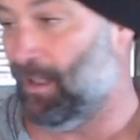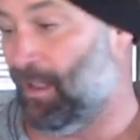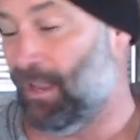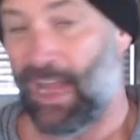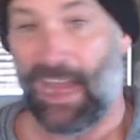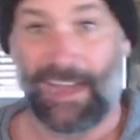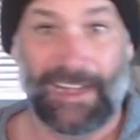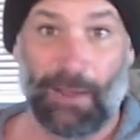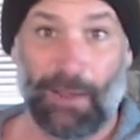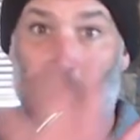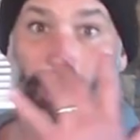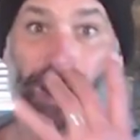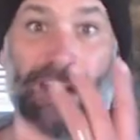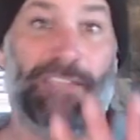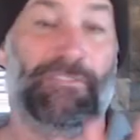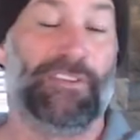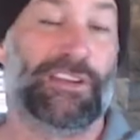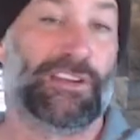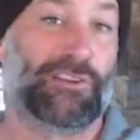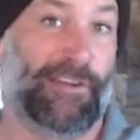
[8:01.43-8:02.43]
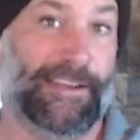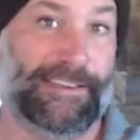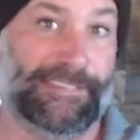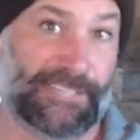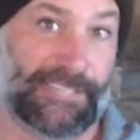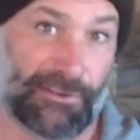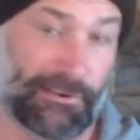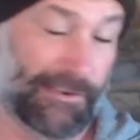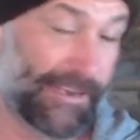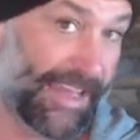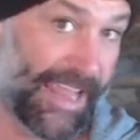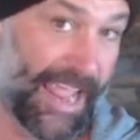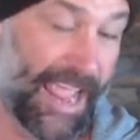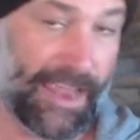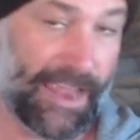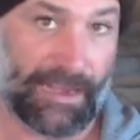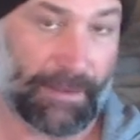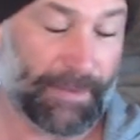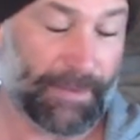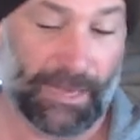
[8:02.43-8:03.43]
and it went even crazier
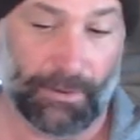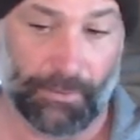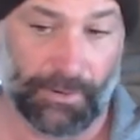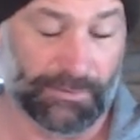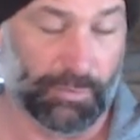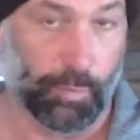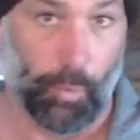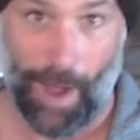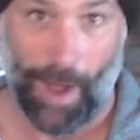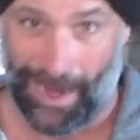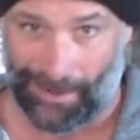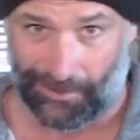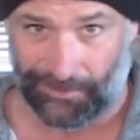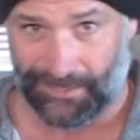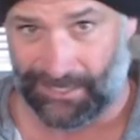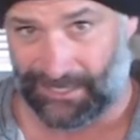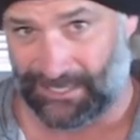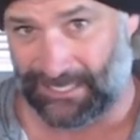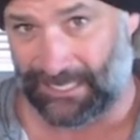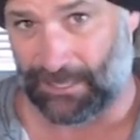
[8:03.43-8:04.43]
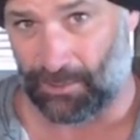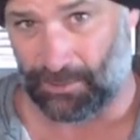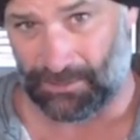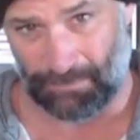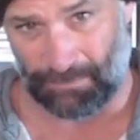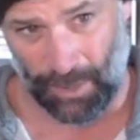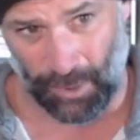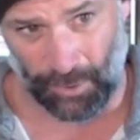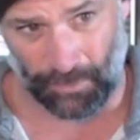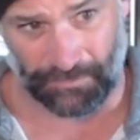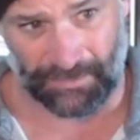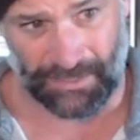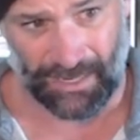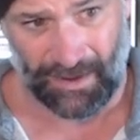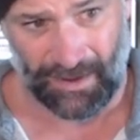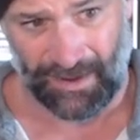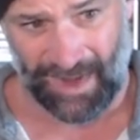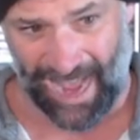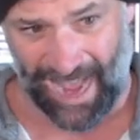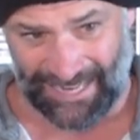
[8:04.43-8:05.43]
again. I mean, it was wild to see those moves
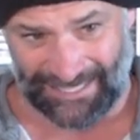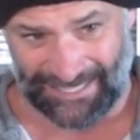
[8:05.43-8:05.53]
on